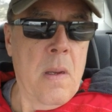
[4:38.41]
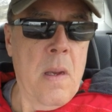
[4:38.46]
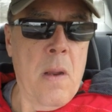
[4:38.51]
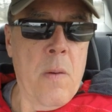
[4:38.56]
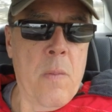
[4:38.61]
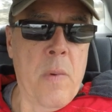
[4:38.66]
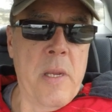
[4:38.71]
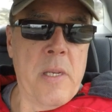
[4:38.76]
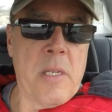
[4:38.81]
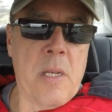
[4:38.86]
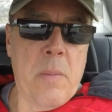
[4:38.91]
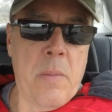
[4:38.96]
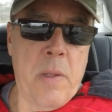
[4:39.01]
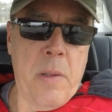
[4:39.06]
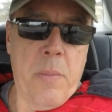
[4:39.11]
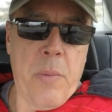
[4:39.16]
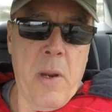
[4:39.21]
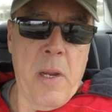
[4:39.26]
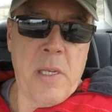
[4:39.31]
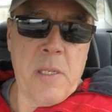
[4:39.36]
a
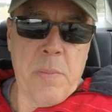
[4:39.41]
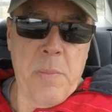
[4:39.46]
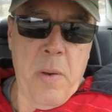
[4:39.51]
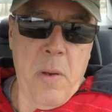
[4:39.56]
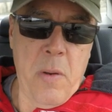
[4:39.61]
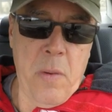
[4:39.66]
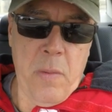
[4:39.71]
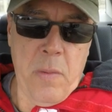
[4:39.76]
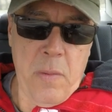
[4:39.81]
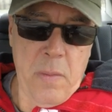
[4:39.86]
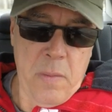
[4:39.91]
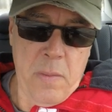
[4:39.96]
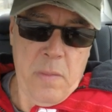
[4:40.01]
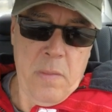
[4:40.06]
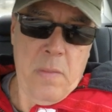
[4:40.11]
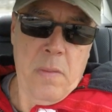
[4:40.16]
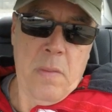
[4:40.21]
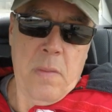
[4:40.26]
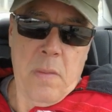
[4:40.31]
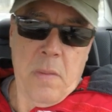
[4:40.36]
reasonably priced boat
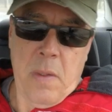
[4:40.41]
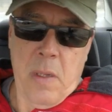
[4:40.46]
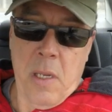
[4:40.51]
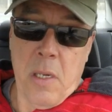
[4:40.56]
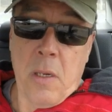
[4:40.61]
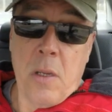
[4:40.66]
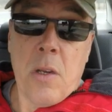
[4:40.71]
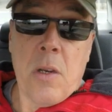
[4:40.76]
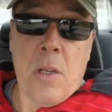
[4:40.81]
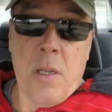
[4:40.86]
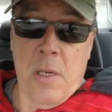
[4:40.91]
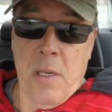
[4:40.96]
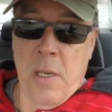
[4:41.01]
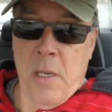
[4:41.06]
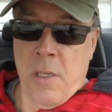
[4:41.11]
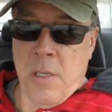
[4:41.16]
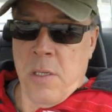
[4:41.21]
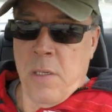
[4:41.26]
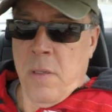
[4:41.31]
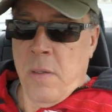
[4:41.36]
in good
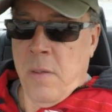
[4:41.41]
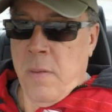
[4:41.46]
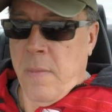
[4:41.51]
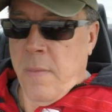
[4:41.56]
condition.